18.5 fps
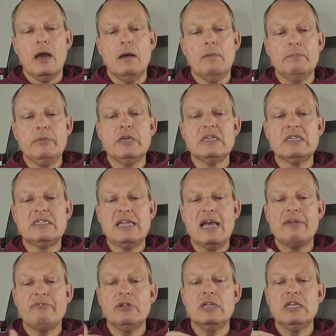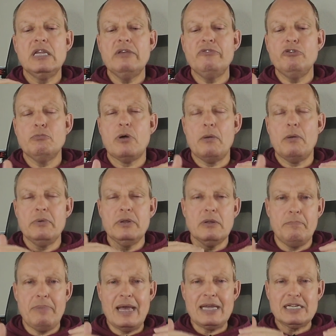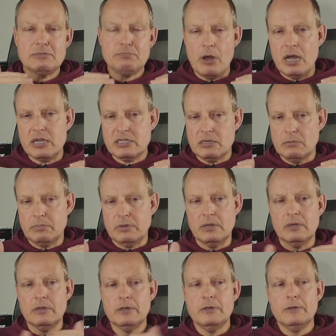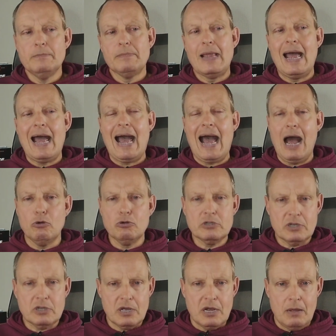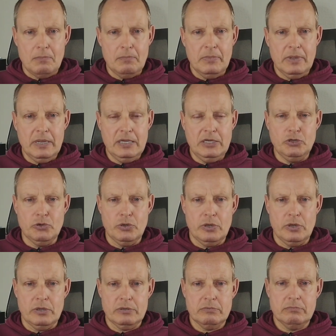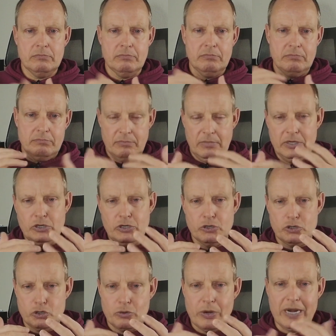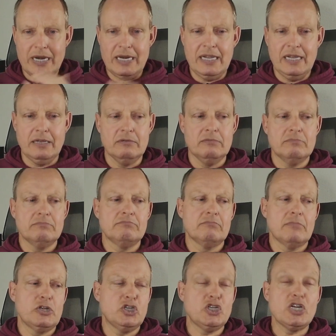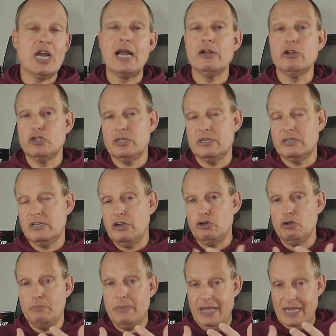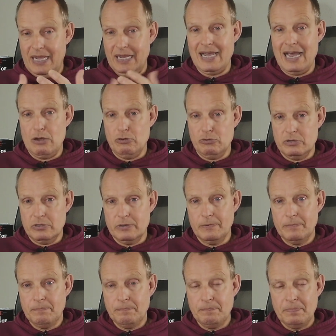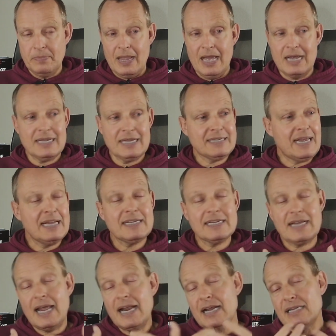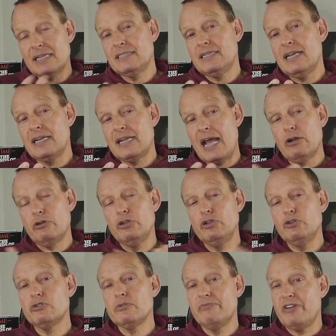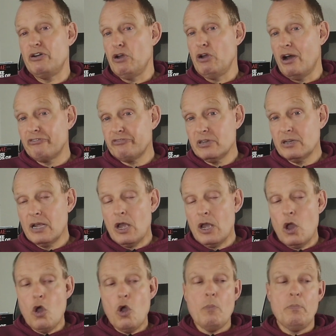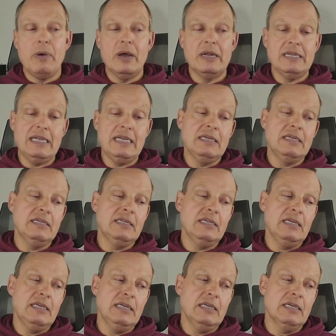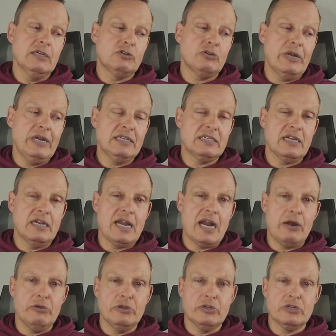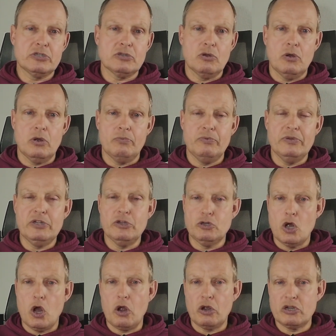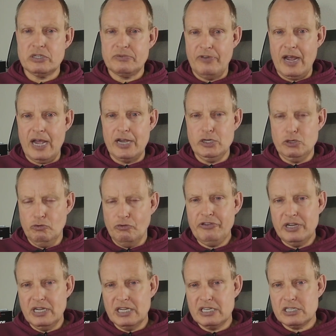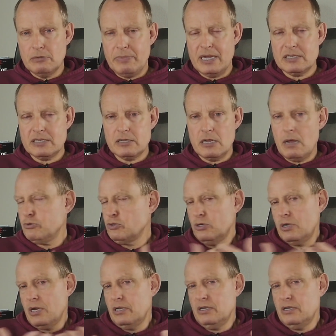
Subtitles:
because that will give you probably the best possible outcome in your training challenges that you may encounter. As I said, I don't use them very often, but in the training scenarios or with the dogs where I do feel it's the best option, I